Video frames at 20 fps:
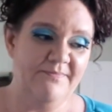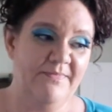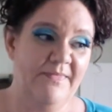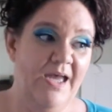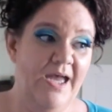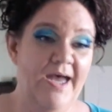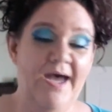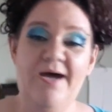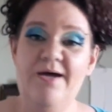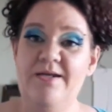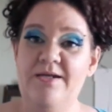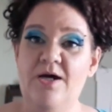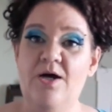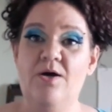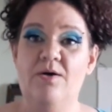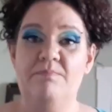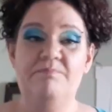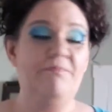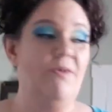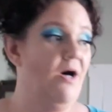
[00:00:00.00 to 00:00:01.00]
And
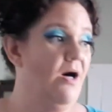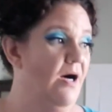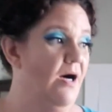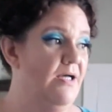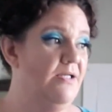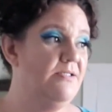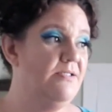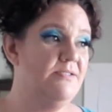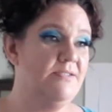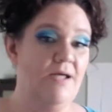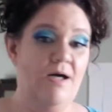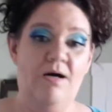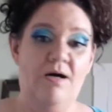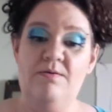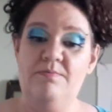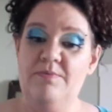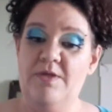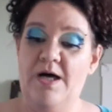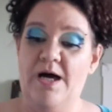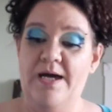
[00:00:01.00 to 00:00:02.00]
I had to tell
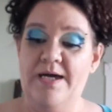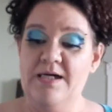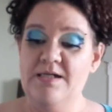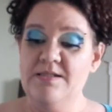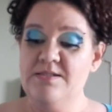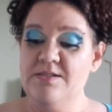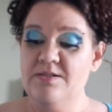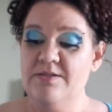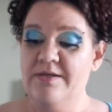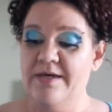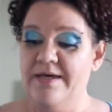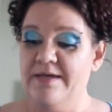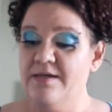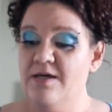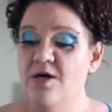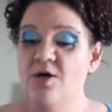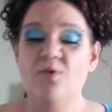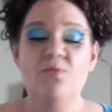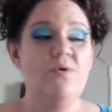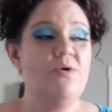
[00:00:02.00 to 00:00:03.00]
him, like,
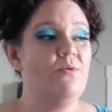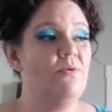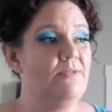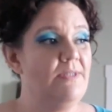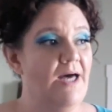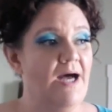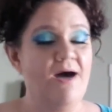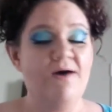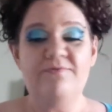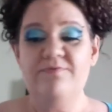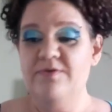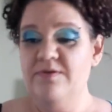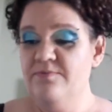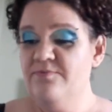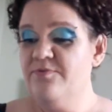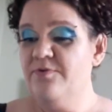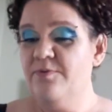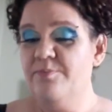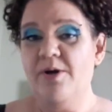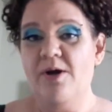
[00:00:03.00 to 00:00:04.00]
we were laughing
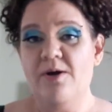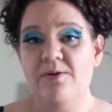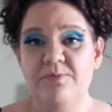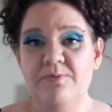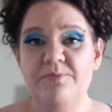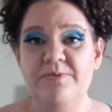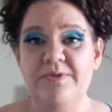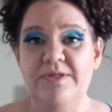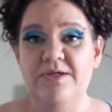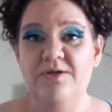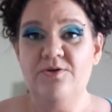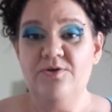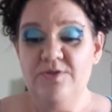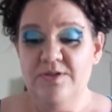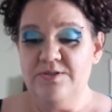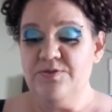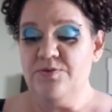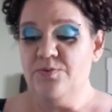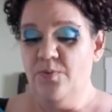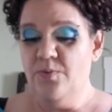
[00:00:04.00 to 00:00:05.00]
for probably a
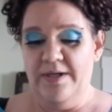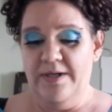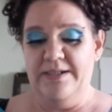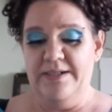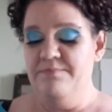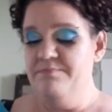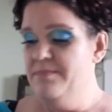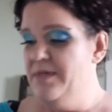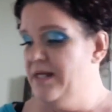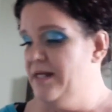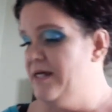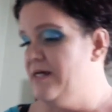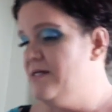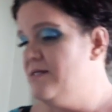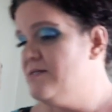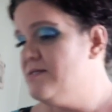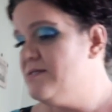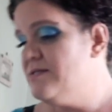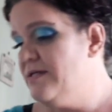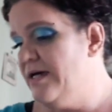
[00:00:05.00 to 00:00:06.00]
good 20
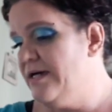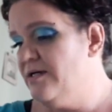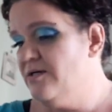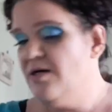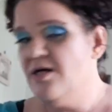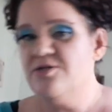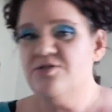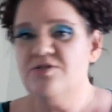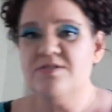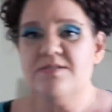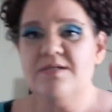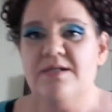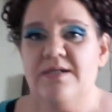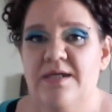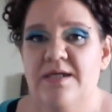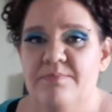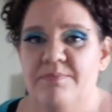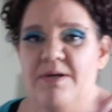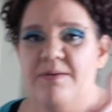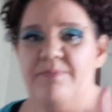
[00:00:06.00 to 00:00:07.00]
minutes. Like, I just got to
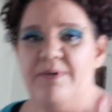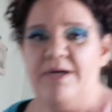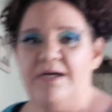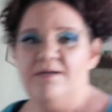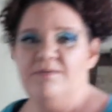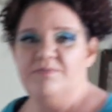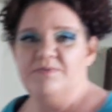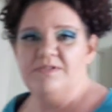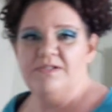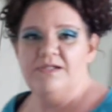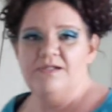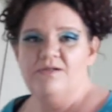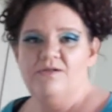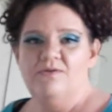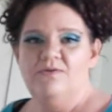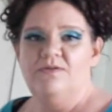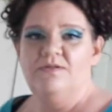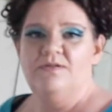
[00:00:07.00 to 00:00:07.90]
get my bag of potato.